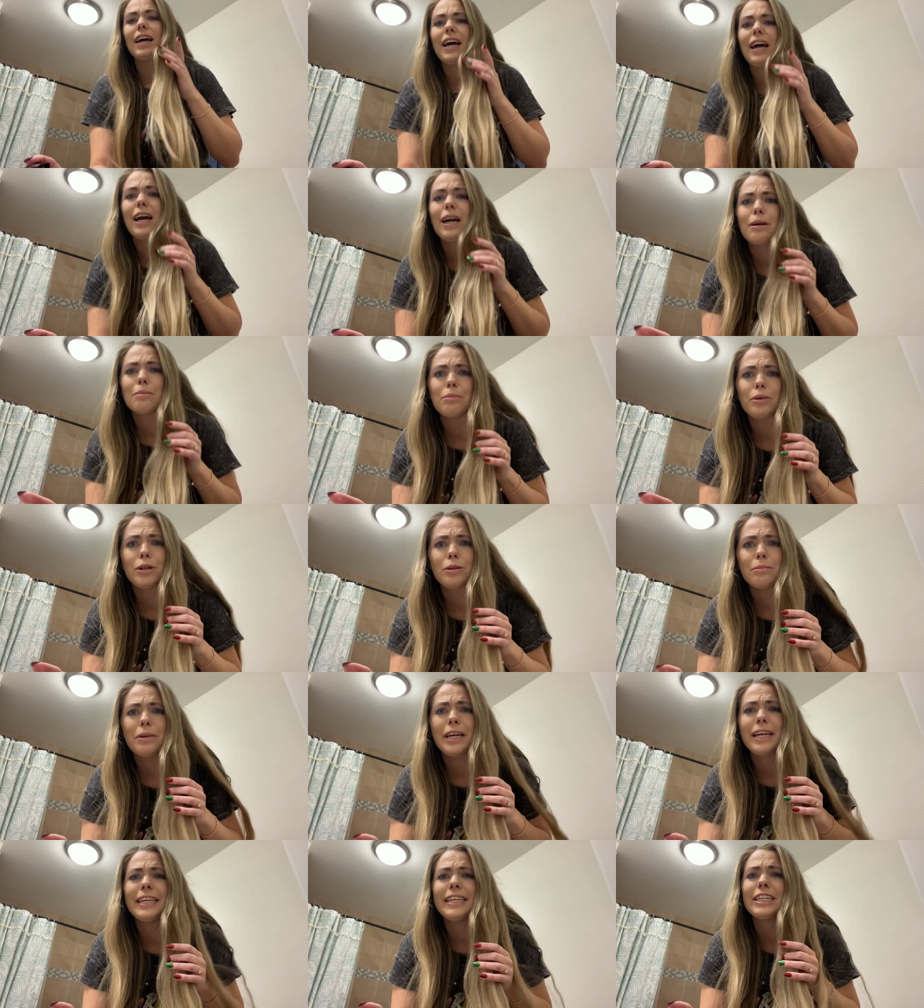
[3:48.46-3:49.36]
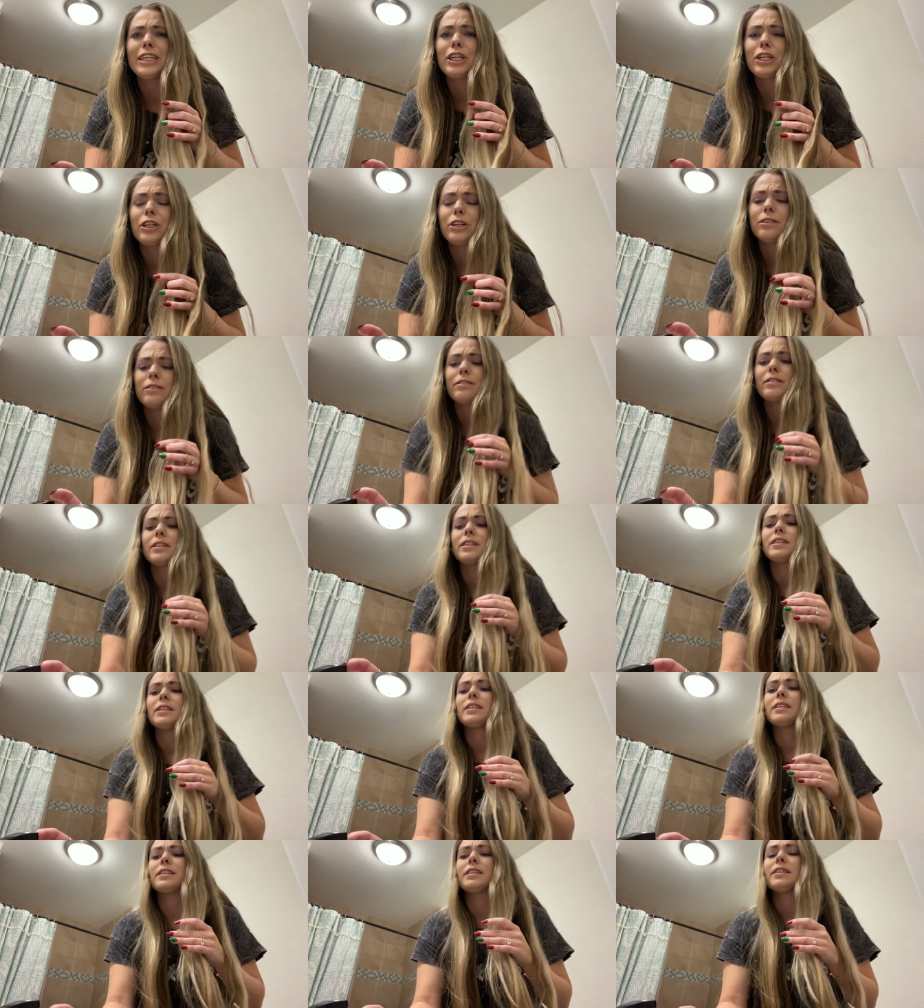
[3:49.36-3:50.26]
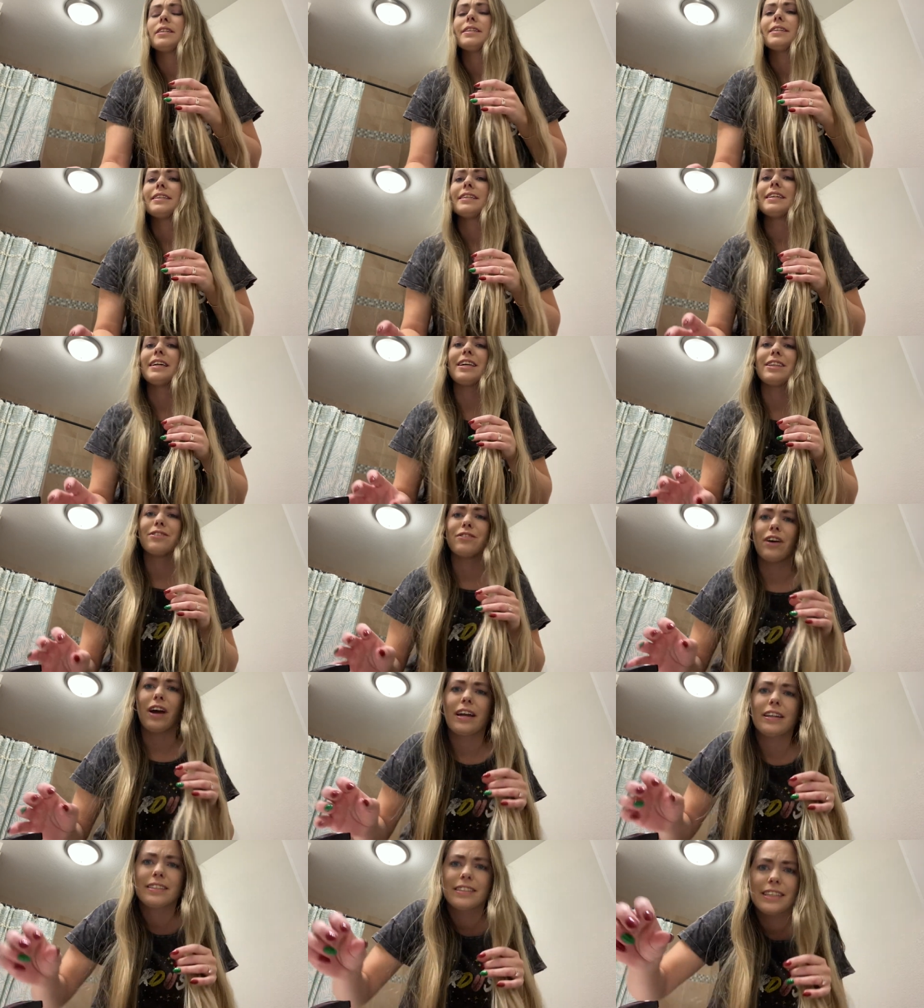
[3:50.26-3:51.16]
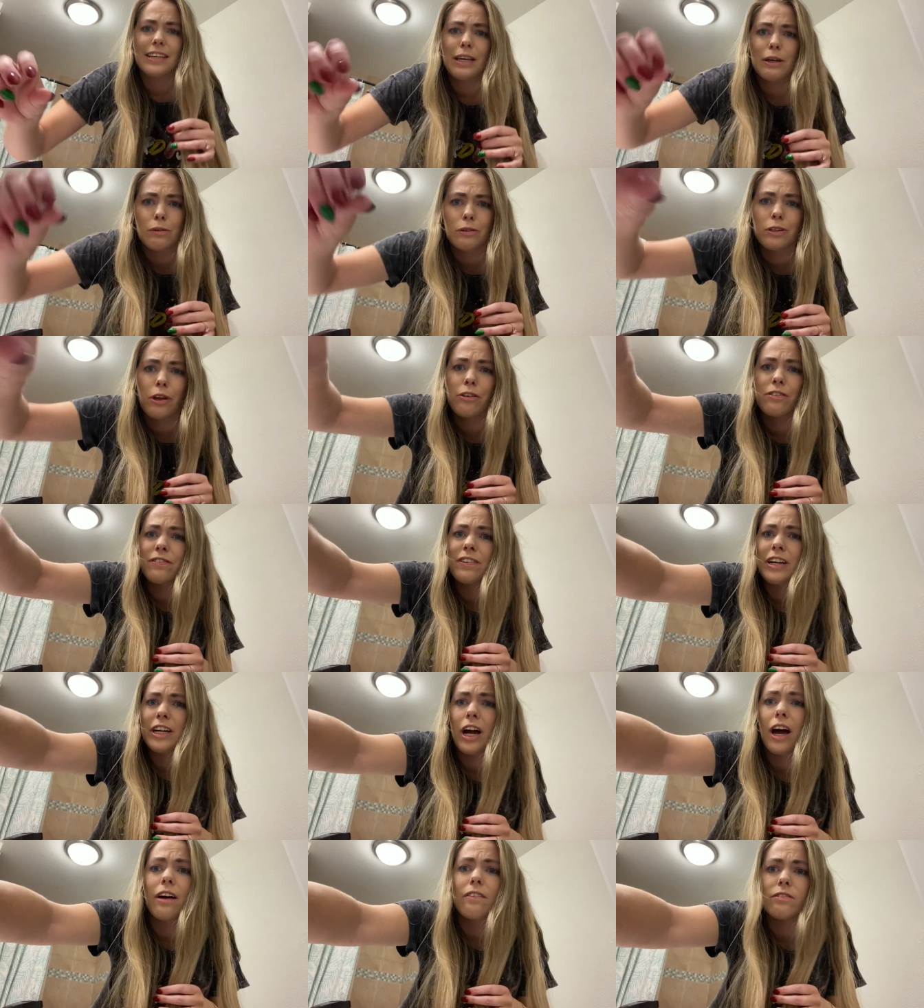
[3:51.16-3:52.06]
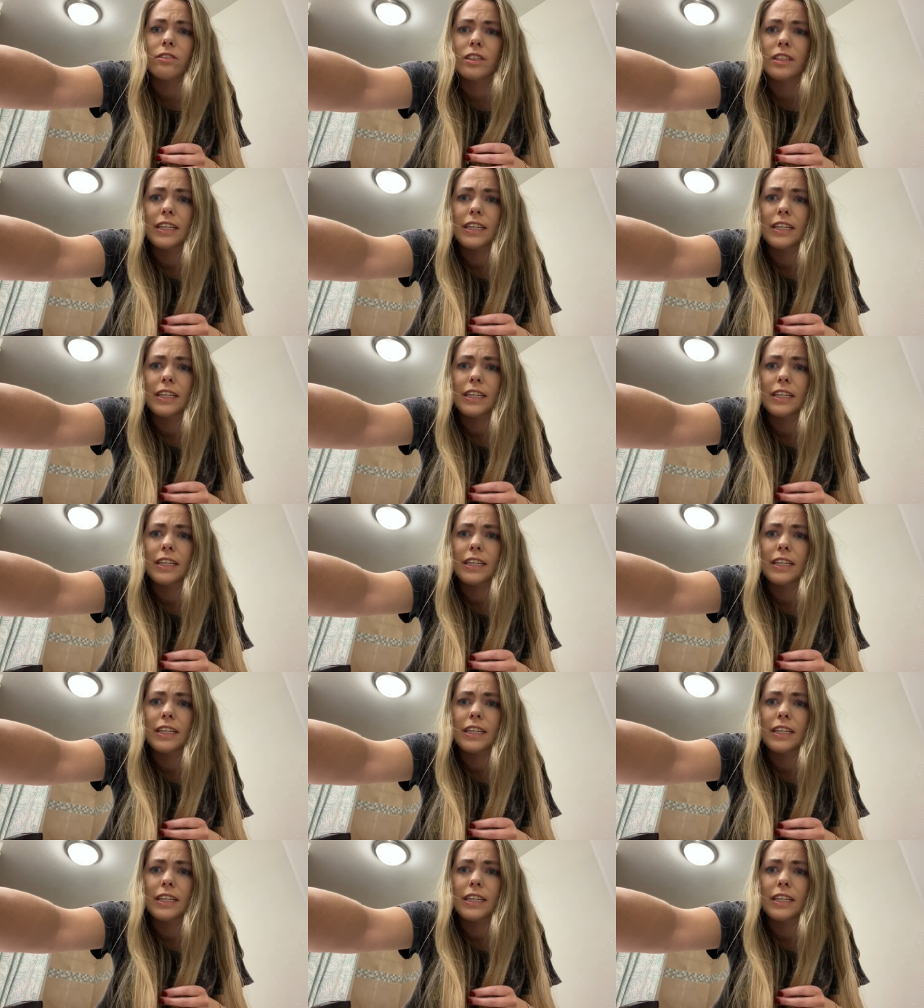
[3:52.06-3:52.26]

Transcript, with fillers: I burned my ear. It's fine. It was just very hot for a